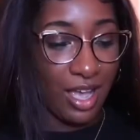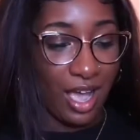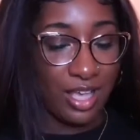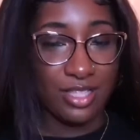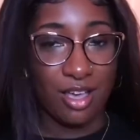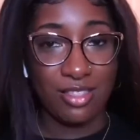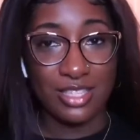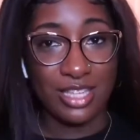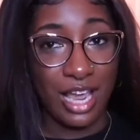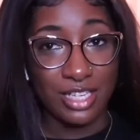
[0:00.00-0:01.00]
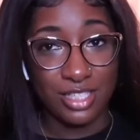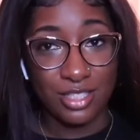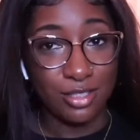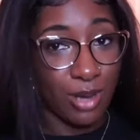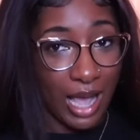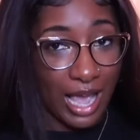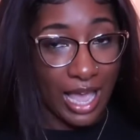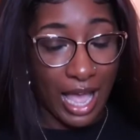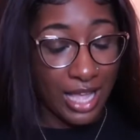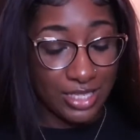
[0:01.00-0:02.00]
I saw this and I just knew
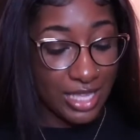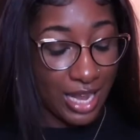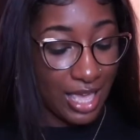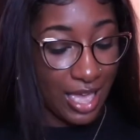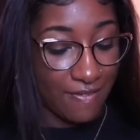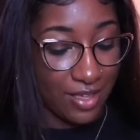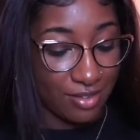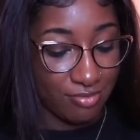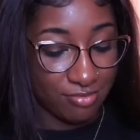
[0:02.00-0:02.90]
I just had to have it.